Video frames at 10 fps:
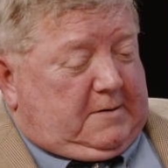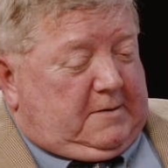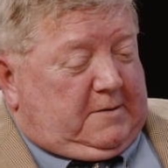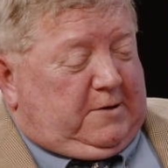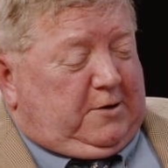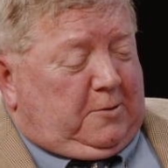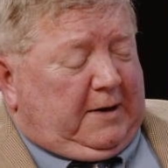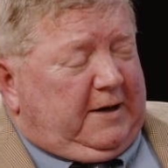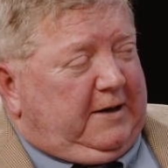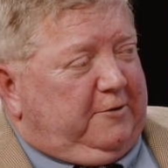You
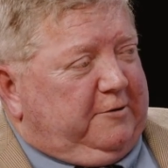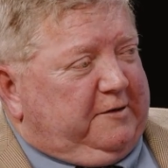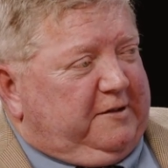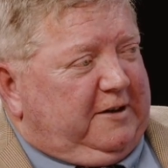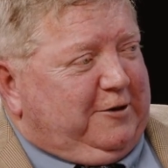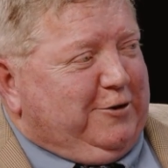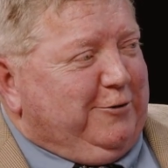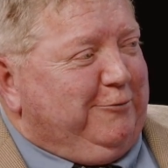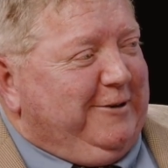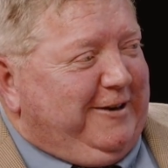had an interesting
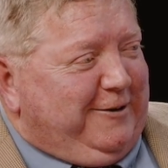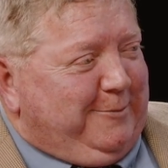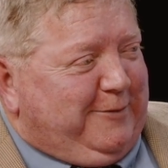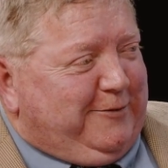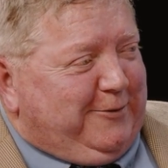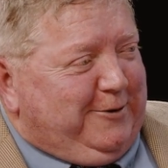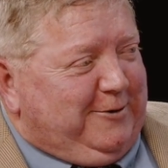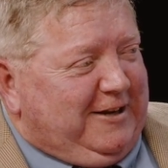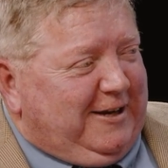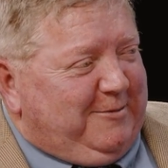career before you
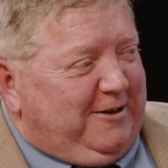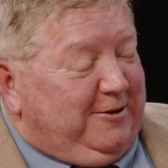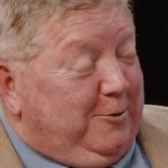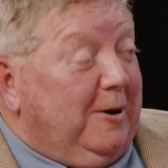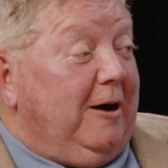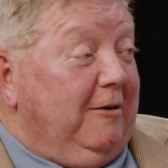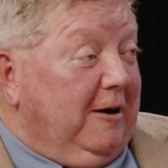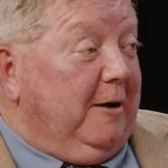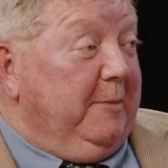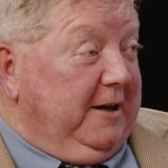came here. You are
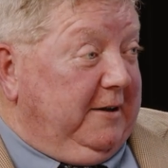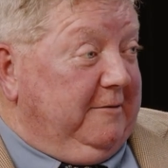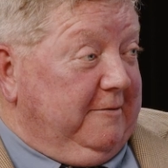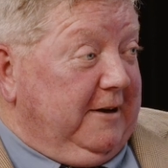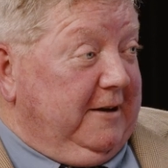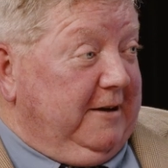Army, right?